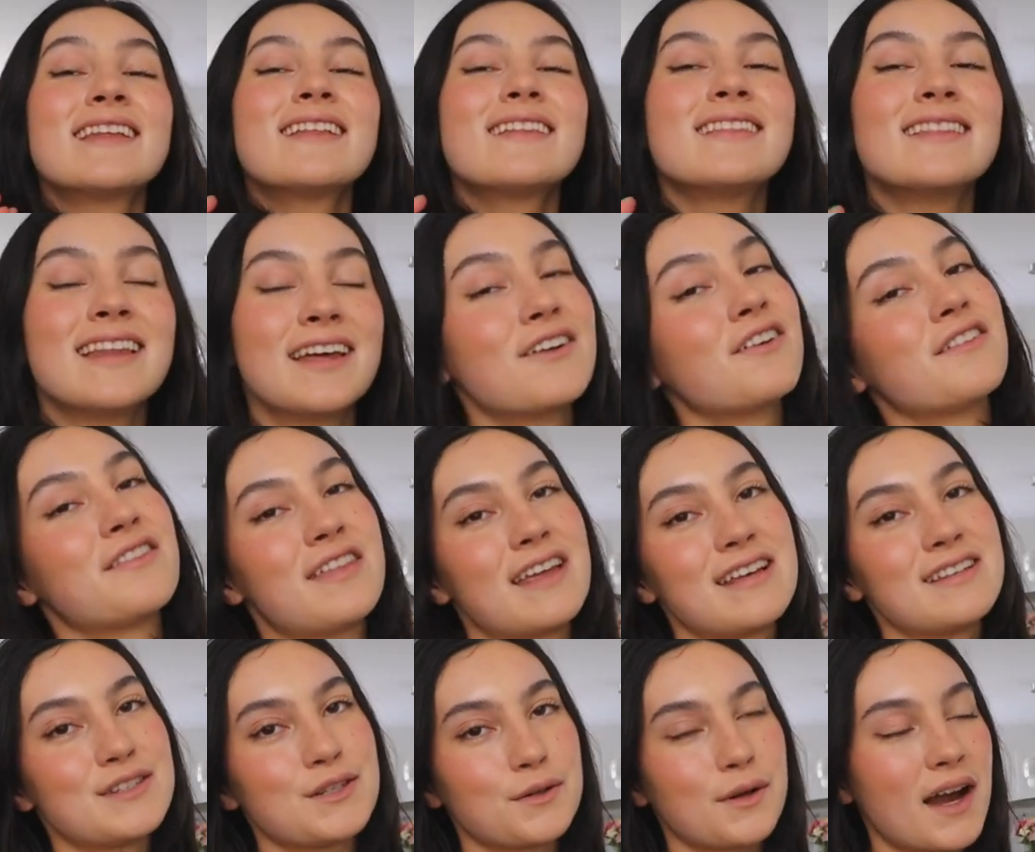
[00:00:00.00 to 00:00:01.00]
little
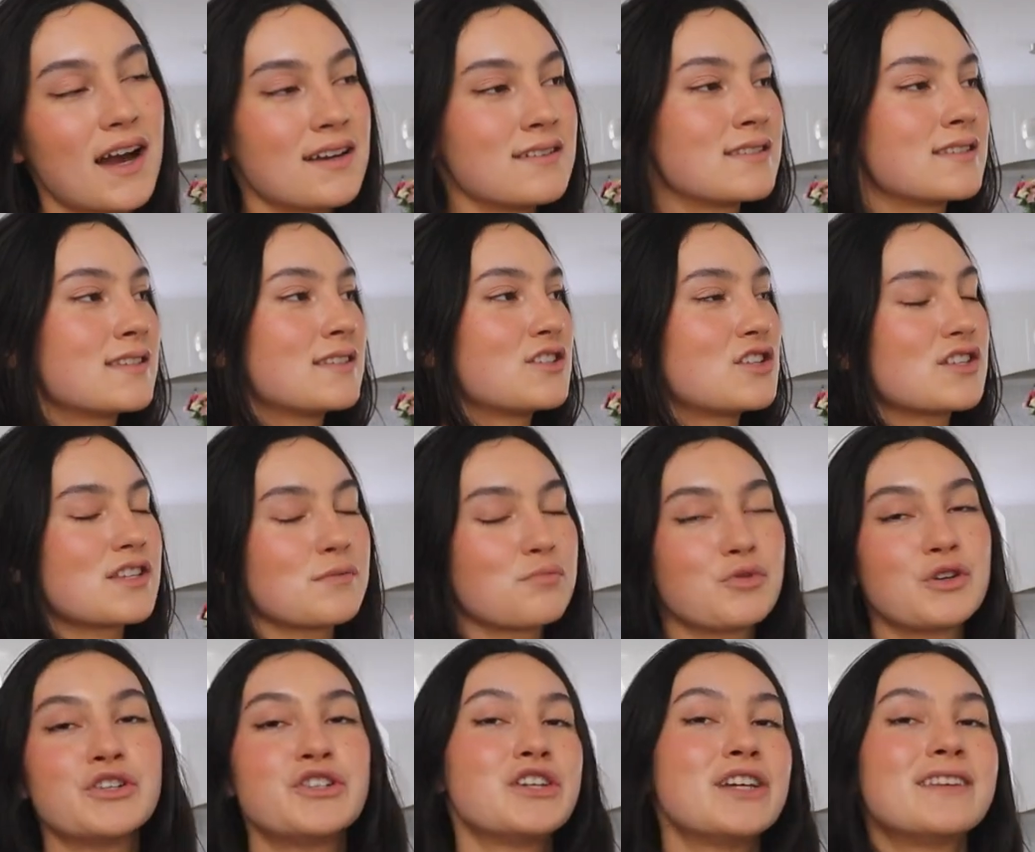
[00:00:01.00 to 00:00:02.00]
things, you guys. Just
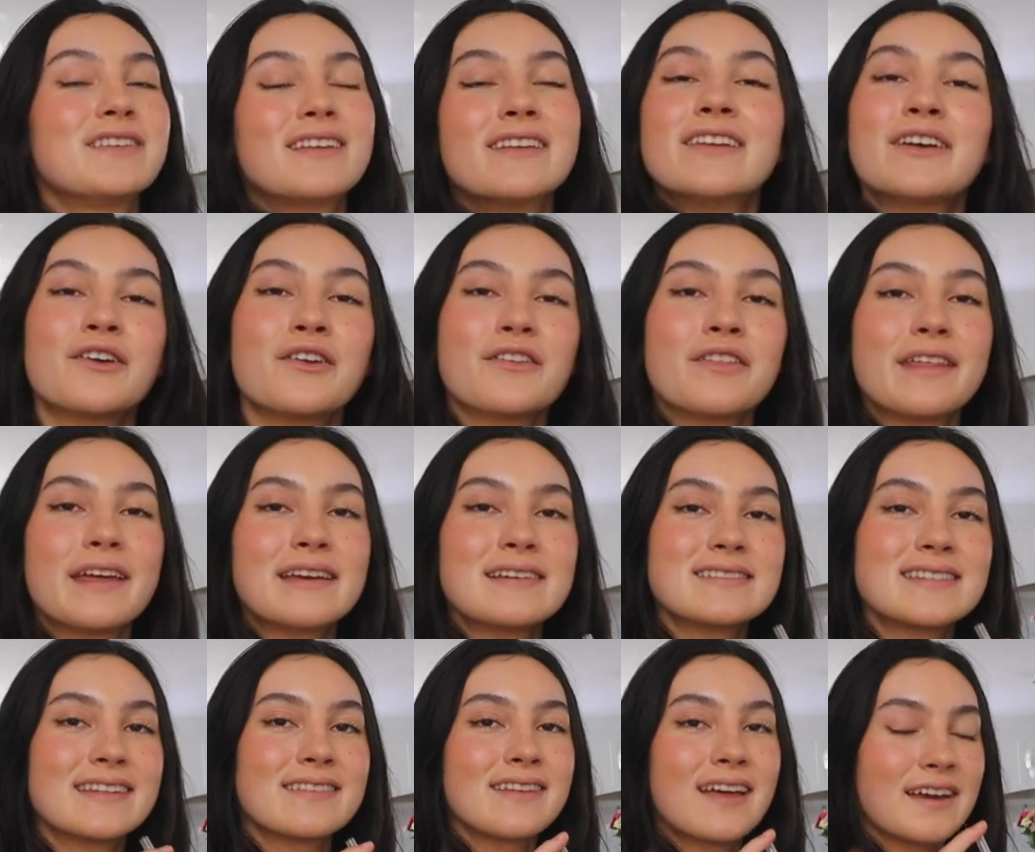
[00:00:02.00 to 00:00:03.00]
appreciate the little
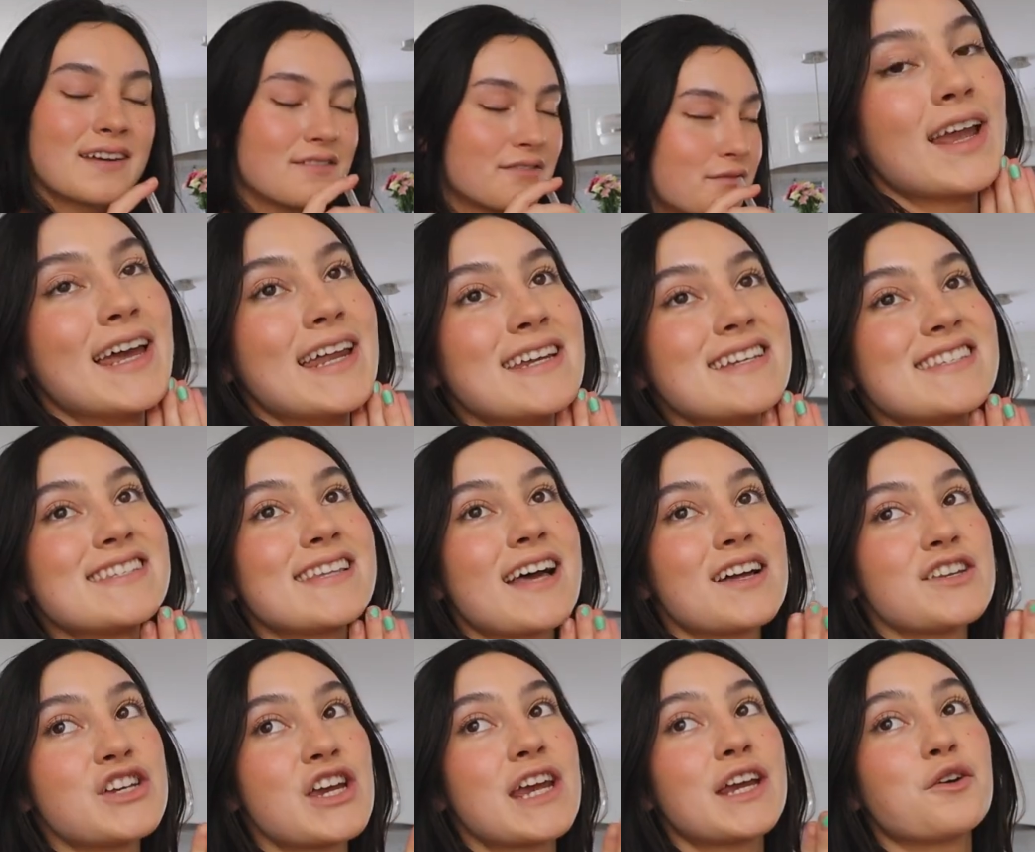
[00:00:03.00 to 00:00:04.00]
things in life. It is
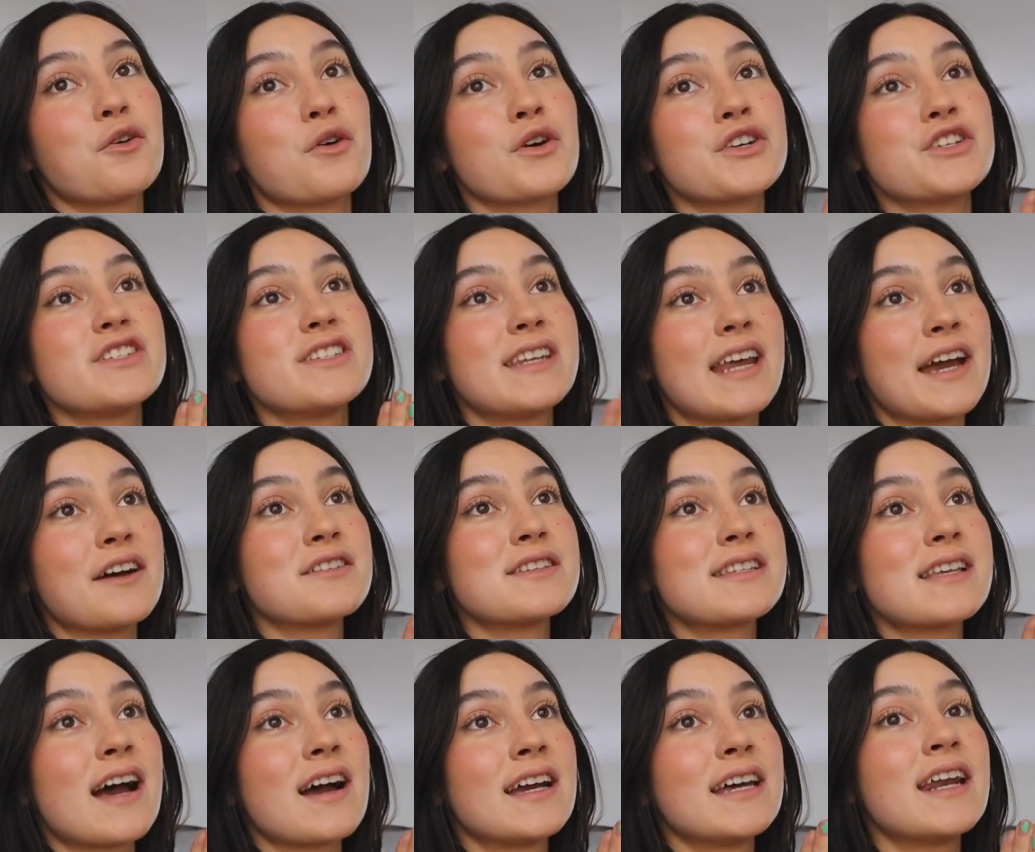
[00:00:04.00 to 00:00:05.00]
such a gorgeous day
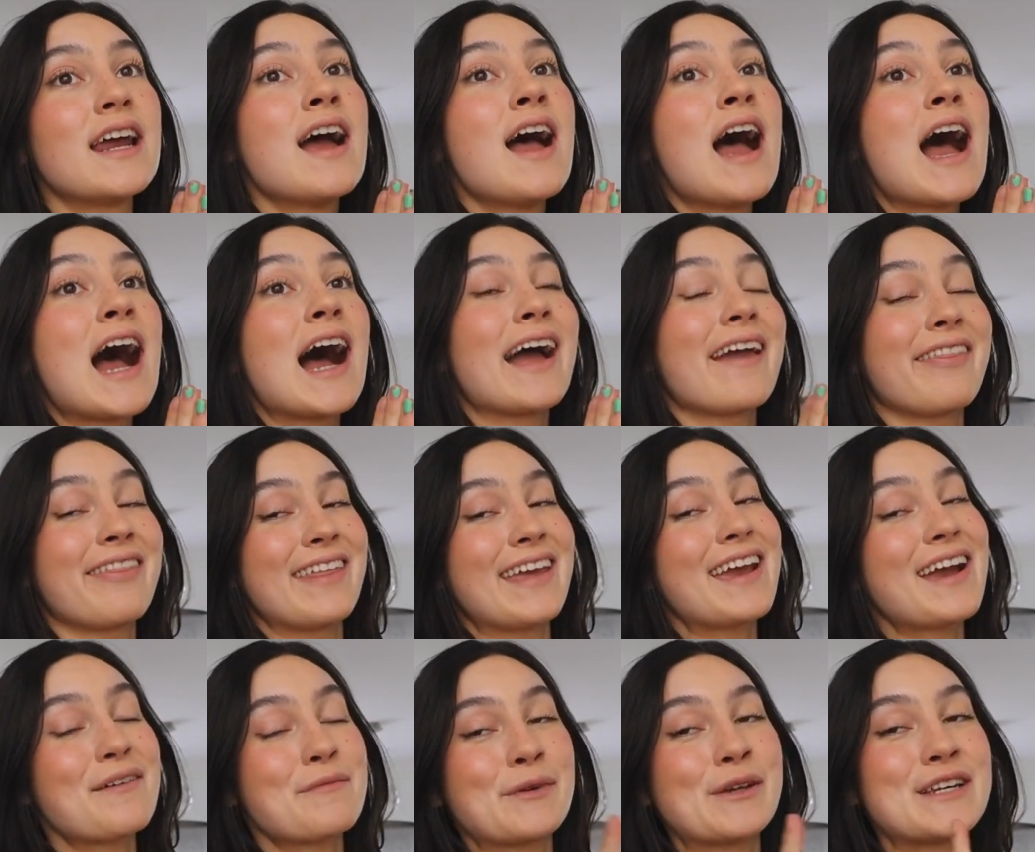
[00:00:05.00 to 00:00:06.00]
outside. I
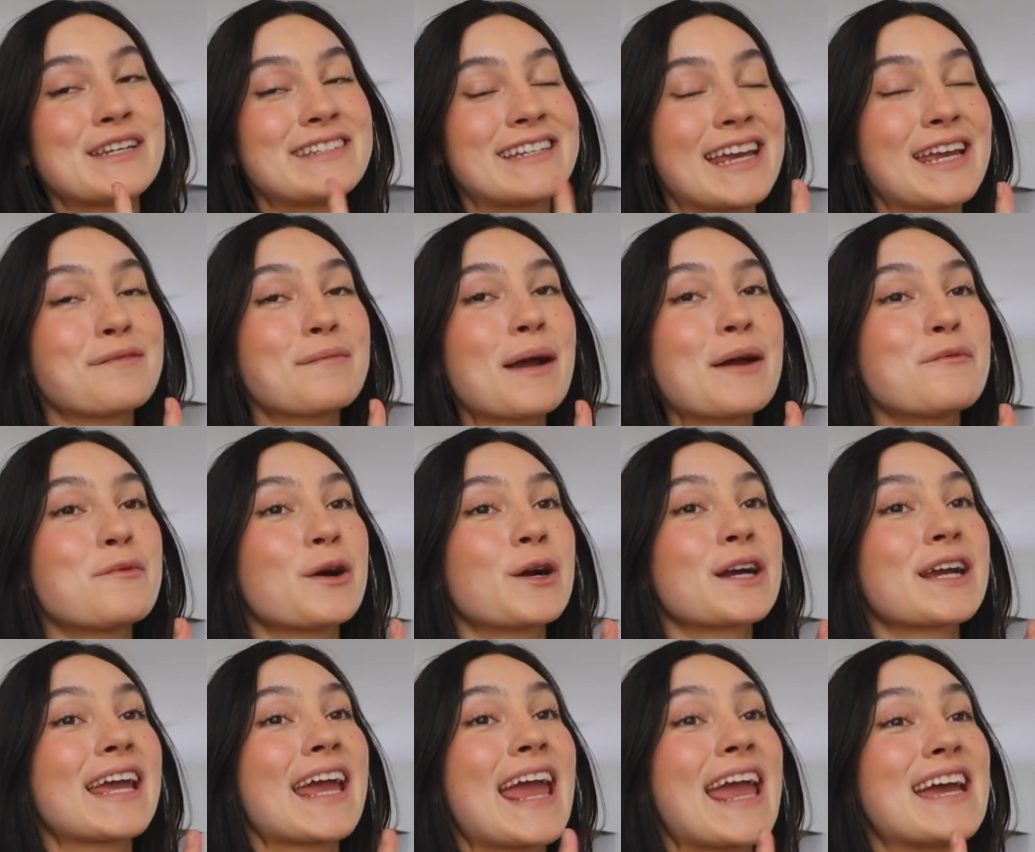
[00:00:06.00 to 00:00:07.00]
think I'm gonna take my
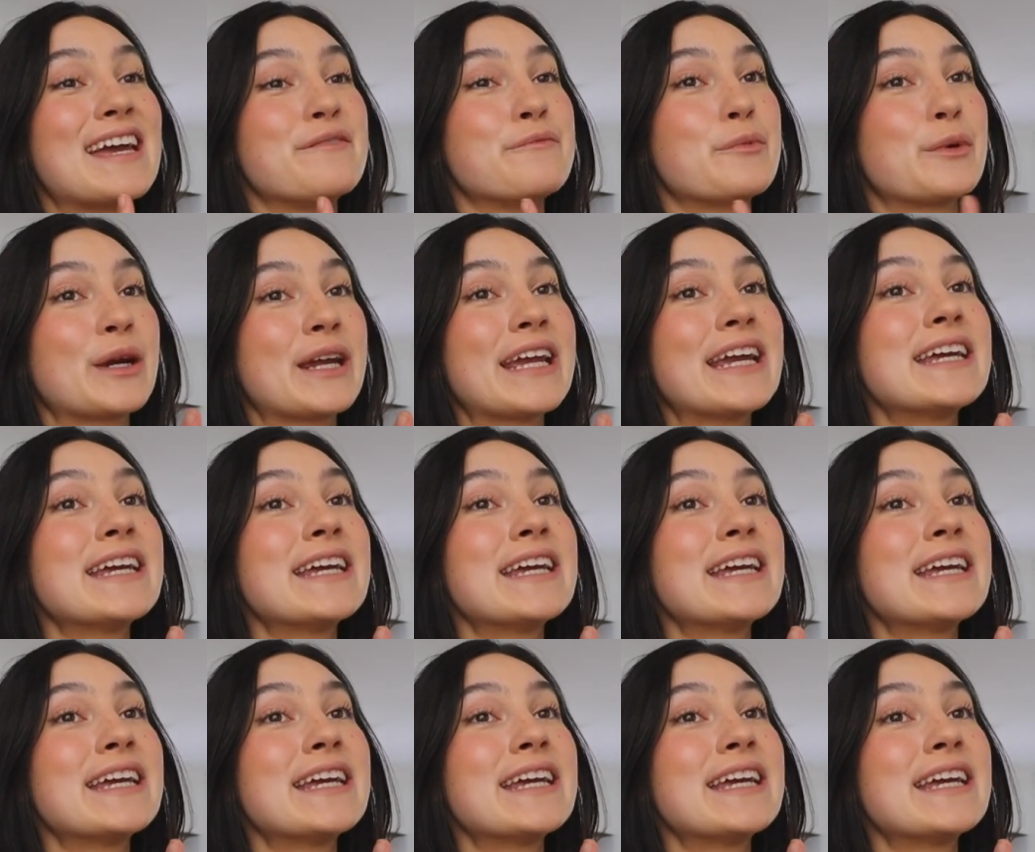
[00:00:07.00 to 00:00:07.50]
work and bring